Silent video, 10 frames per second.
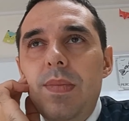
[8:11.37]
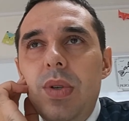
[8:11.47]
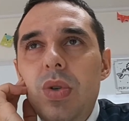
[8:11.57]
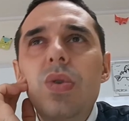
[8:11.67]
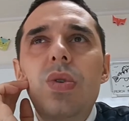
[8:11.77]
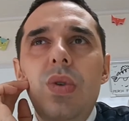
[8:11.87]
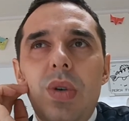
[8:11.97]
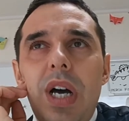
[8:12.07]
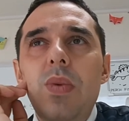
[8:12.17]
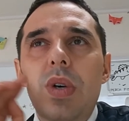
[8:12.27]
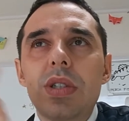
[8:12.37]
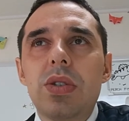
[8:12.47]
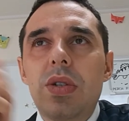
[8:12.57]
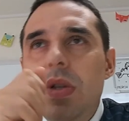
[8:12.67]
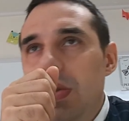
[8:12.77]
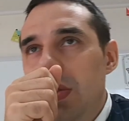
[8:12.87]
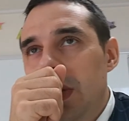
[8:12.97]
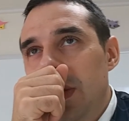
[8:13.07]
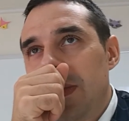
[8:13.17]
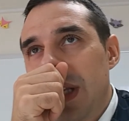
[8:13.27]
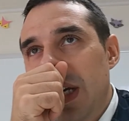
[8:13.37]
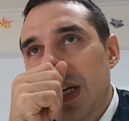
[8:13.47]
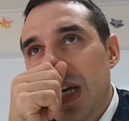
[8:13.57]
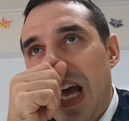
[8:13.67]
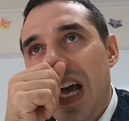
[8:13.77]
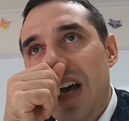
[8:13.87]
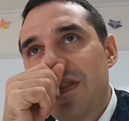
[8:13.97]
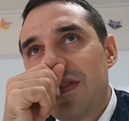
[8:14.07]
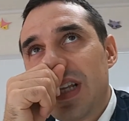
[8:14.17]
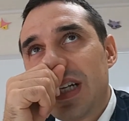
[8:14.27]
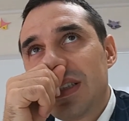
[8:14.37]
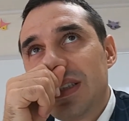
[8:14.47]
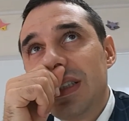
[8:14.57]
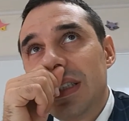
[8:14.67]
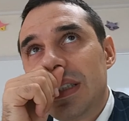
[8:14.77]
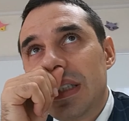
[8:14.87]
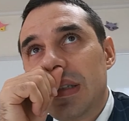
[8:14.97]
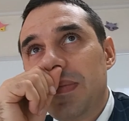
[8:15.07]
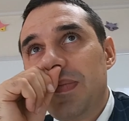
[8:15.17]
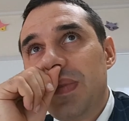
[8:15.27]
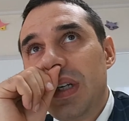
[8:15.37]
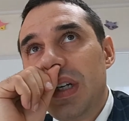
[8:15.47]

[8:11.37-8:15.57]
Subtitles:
Google, I watched on YouTube. They have that system.